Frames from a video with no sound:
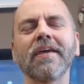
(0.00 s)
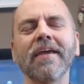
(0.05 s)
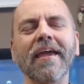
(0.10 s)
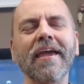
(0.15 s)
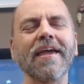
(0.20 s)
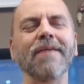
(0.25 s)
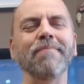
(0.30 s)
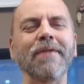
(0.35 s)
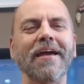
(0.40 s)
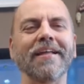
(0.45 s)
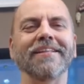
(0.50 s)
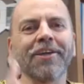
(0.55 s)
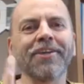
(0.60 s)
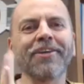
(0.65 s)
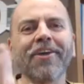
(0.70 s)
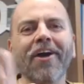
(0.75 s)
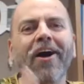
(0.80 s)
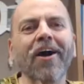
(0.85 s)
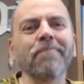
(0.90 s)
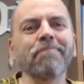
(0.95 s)
Amen.
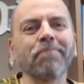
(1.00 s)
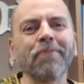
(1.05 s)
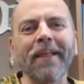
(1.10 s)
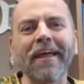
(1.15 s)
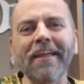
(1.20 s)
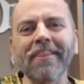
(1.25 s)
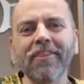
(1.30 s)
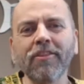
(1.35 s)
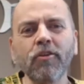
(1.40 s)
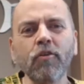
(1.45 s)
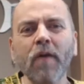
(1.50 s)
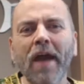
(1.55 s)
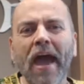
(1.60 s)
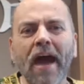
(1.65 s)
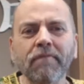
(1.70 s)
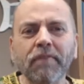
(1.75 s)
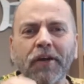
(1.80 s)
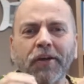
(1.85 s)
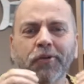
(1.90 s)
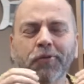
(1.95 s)
God bless you.
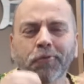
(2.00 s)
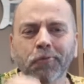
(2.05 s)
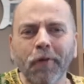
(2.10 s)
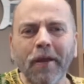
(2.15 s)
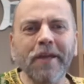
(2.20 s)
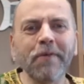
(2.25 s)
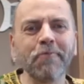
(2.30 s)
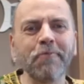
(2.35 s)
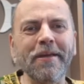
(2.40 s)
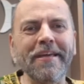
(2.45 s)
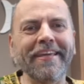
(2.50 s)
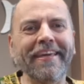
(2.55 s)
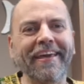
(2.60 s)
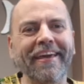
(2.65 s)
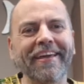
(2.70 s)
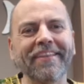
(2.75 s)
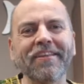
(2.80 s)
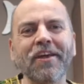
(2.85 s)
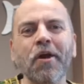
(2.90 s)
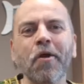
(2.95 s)
Have a great
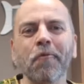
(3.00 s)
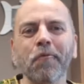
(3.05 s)
weekend.